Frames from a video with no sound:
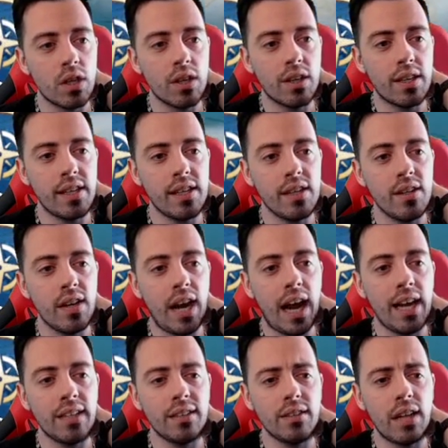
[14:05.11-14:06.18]
Uh, here
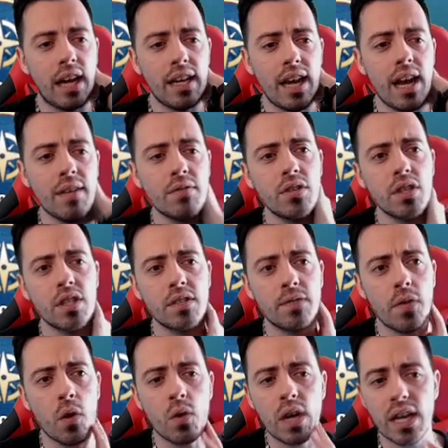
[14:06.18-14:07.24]
I don't, I have just
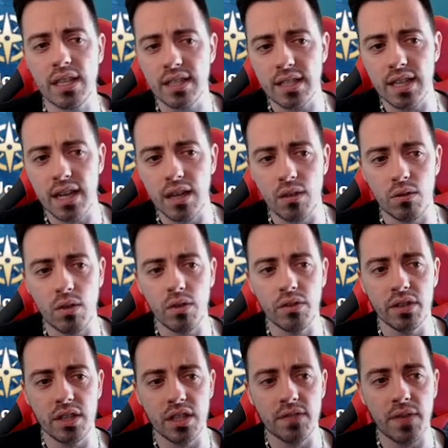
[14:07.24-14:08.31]
focus now
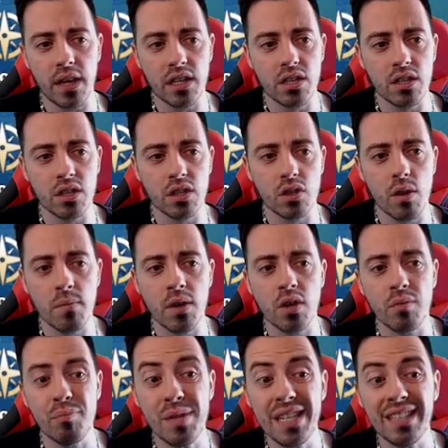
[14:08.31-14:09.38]
on this faction so I'm
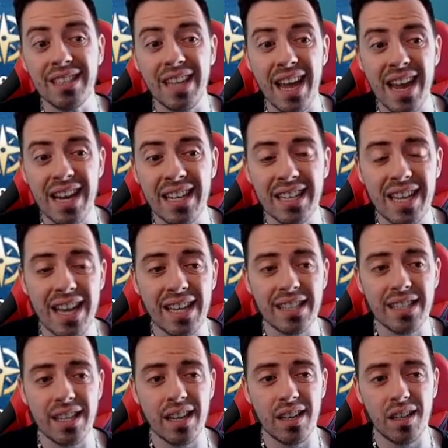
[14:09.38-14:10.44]
gonna build
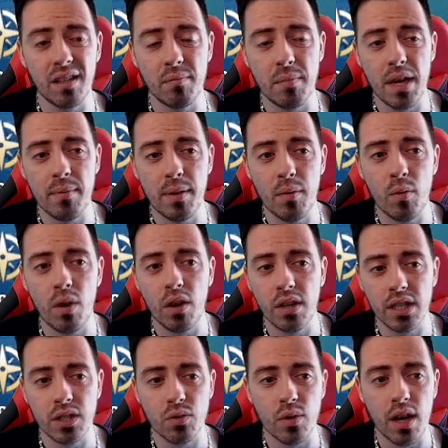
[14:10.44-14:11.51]
Eilat and maybe an
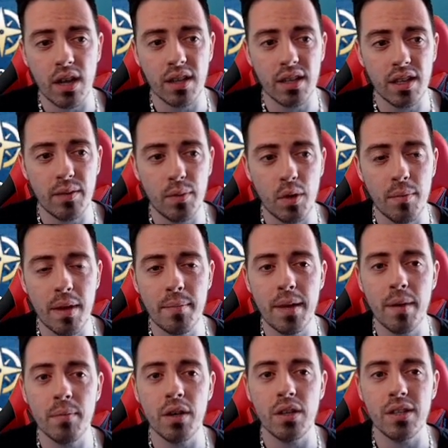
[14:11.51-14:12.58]
extra hero. Maybe
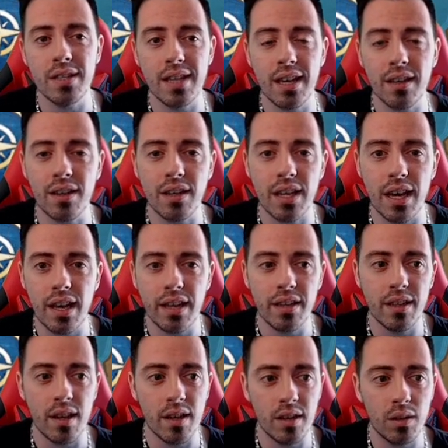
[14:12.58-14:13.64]
I'm gonna take
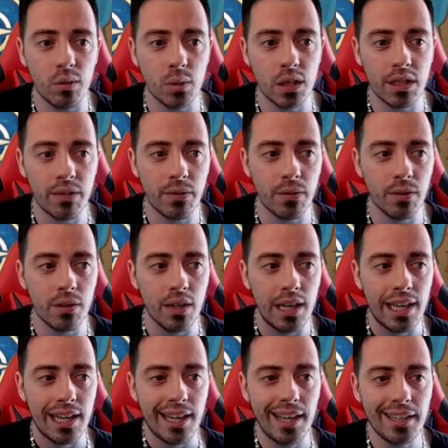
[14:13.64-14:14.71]
again uh, Lucifer
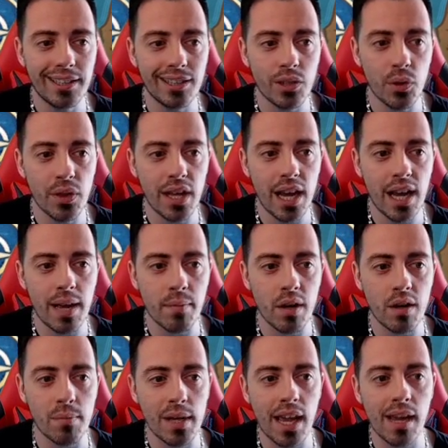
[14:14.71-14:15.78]
and so then I'm
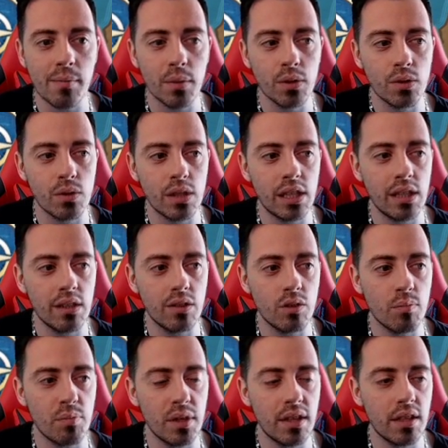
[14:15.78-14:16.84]
gonna be able to,
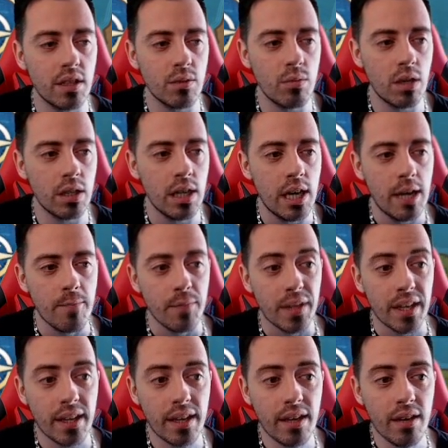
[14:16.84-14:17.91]
to beat this one.
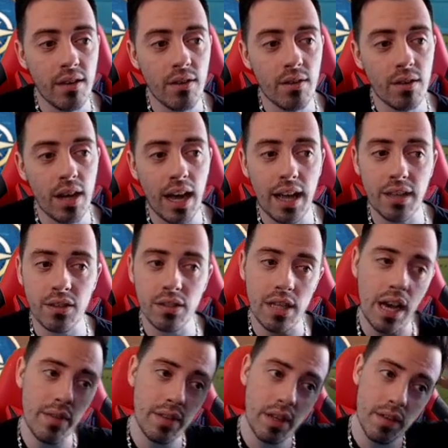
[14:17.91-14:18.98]
Here I don't
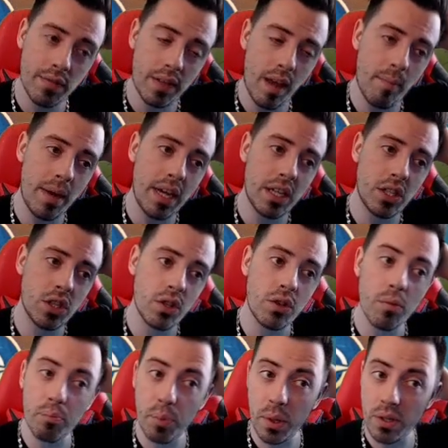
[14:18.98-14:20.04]
have enough damage,
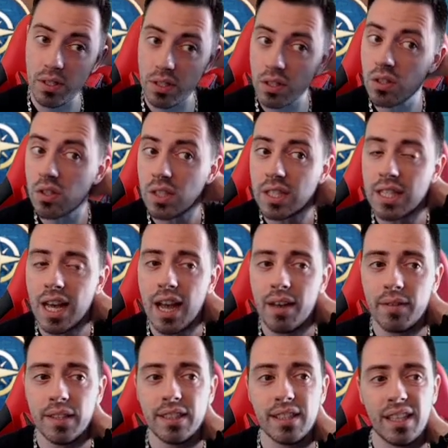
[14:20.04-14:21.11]
the boss
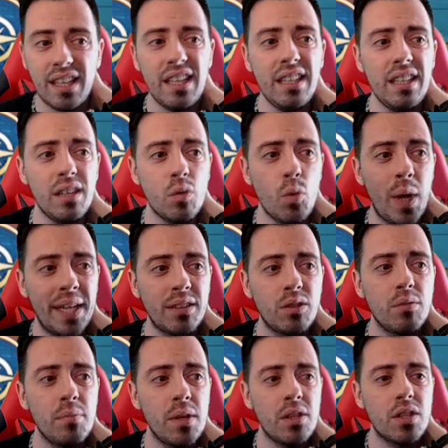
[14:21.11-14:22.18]
Gustav is healing way
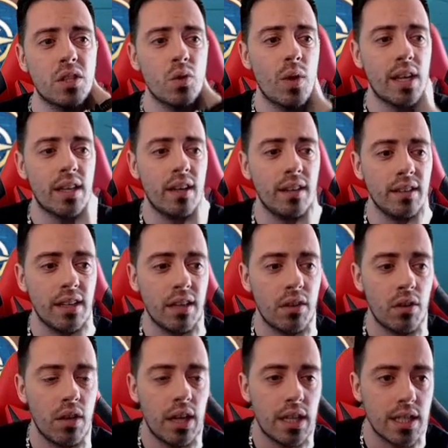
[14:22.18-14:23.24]
too much so I can't get
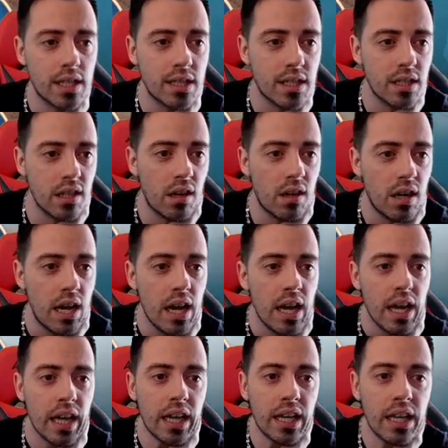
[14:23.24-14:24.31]
the last star.
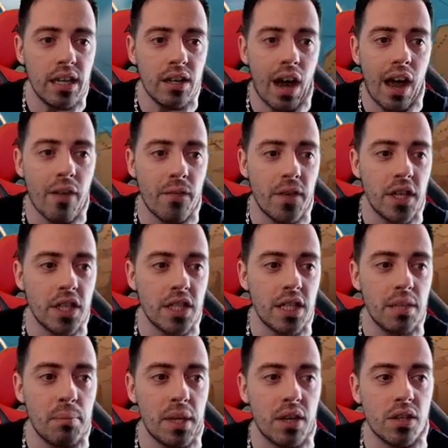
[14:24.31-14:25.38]
Here I finished
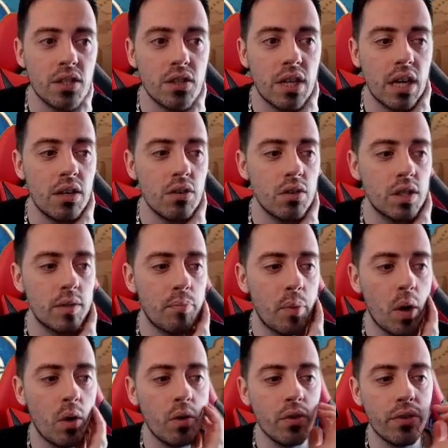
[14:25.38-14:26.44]
it because you can use
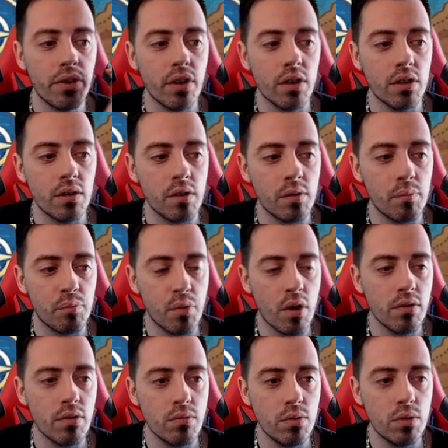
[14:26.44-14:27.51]
both uh,
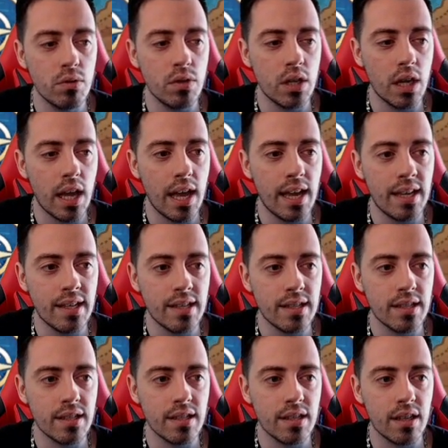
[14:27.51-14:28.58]
Brotherhood
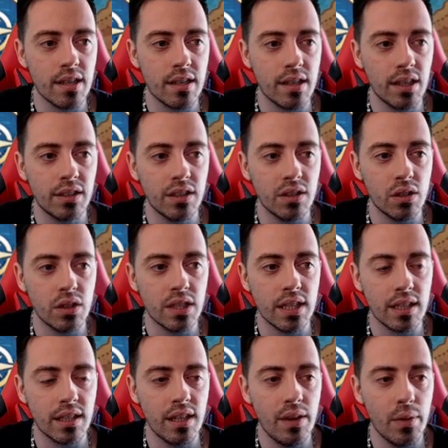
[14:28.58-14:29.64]
and uh, Eternal
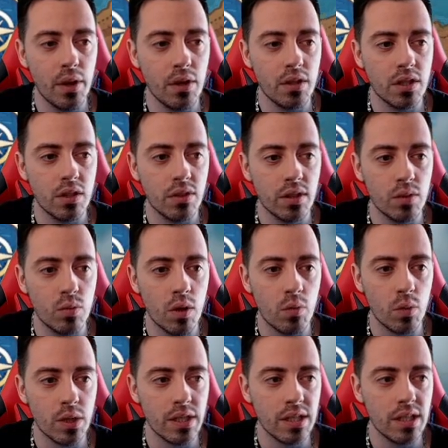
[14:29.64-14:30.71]
Sect heroes, so this
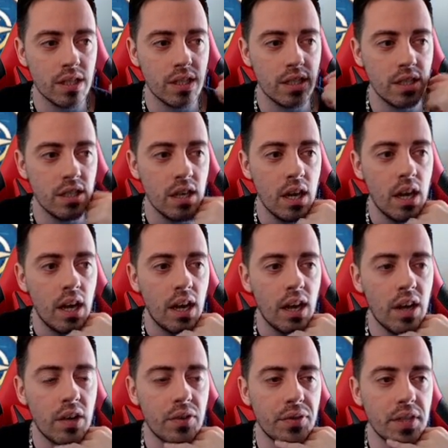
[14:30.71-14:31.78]
one was easy.
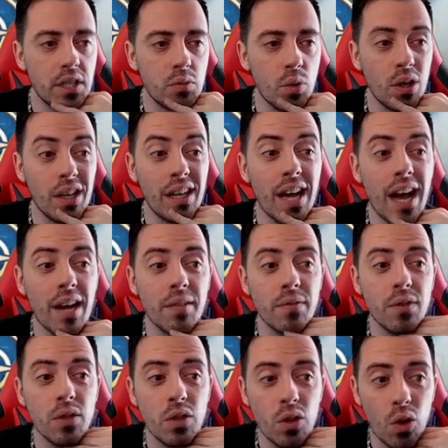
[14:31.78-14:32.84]
Uh, this one I have
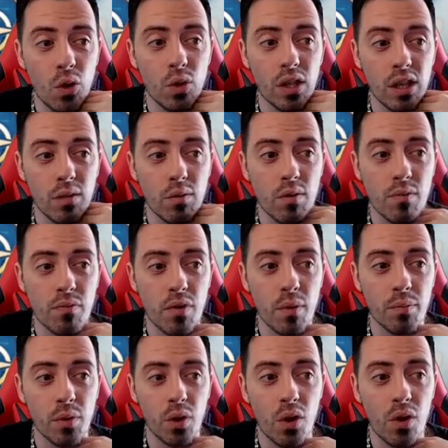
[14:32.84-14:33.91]
no hero
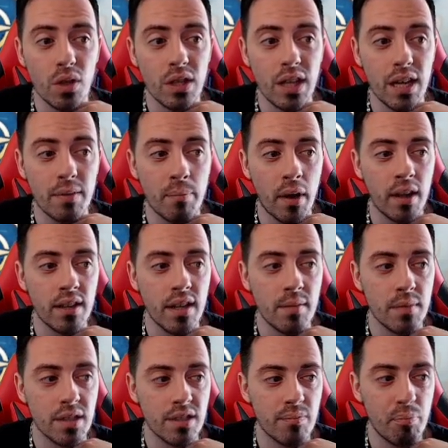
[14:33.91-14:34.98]
from the Holy Light
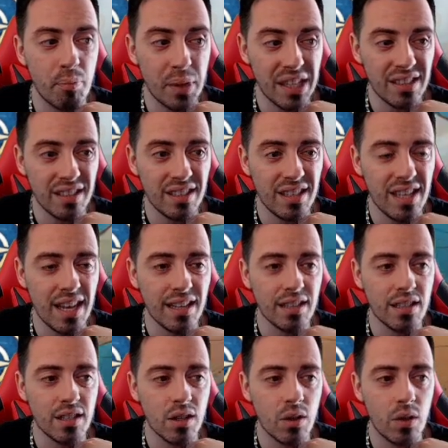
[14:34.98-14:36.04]
Parliament built yet,
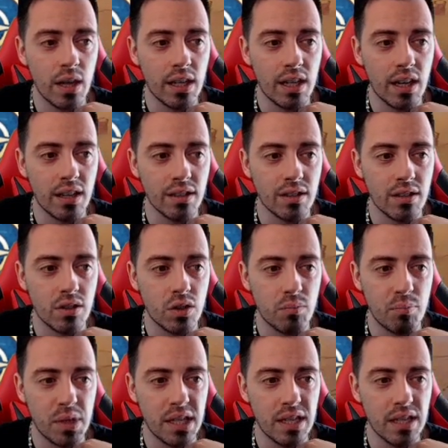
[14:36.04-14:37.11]
so I
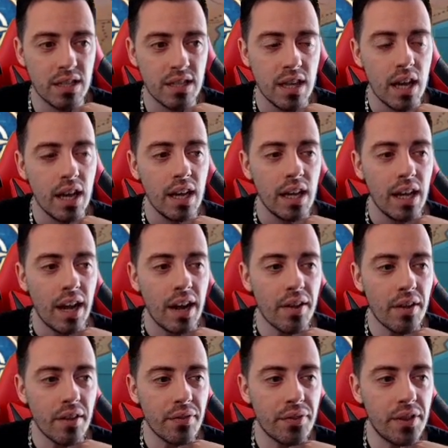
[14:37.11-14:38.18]
can't beat it.
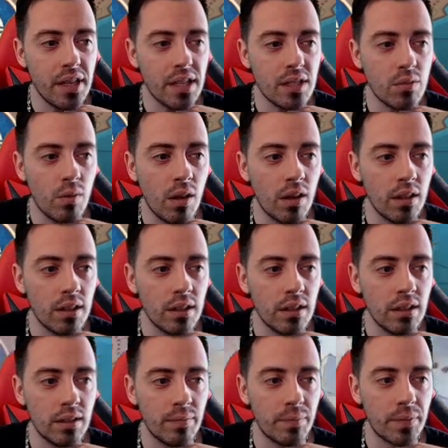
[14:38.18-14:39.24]
Uh, this
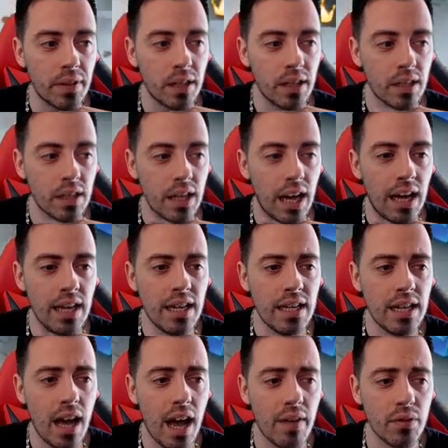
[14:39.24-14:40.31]
one uh,
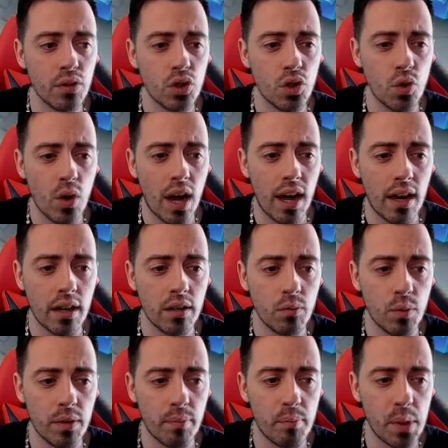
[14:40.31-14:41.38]
I haven't tried
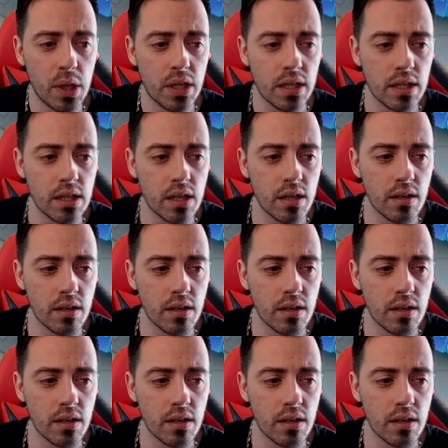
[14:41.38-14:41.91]
with Bunny.